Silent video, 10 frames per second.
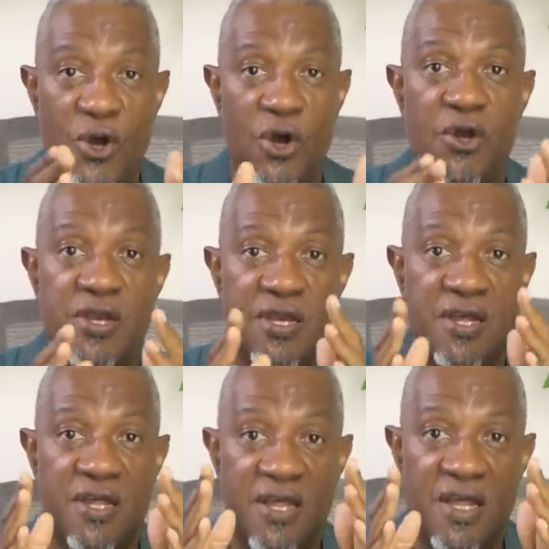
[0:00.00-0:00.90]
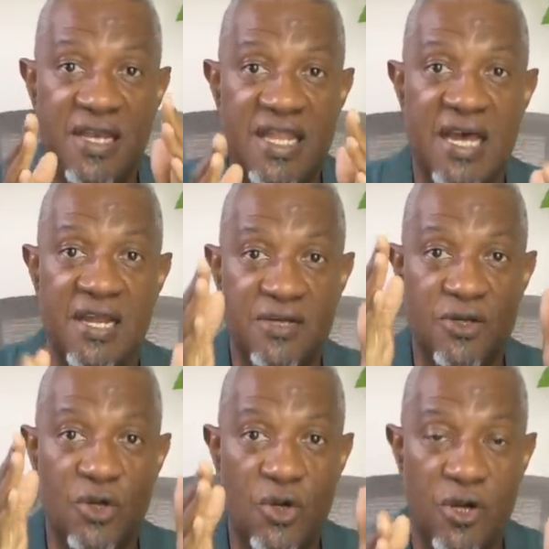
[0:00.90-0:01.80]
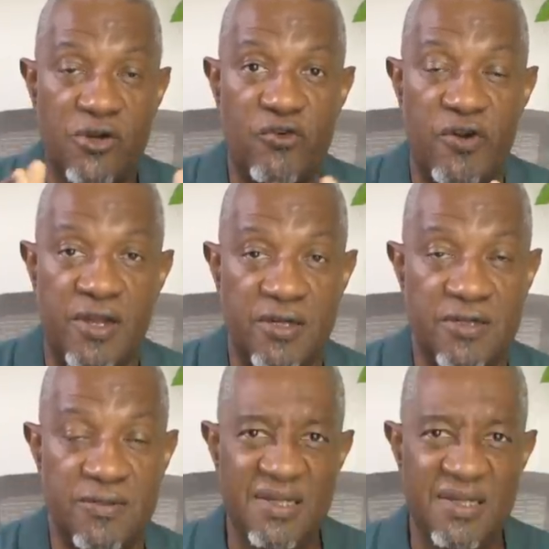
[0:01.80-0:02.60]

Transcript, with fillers: on that contract.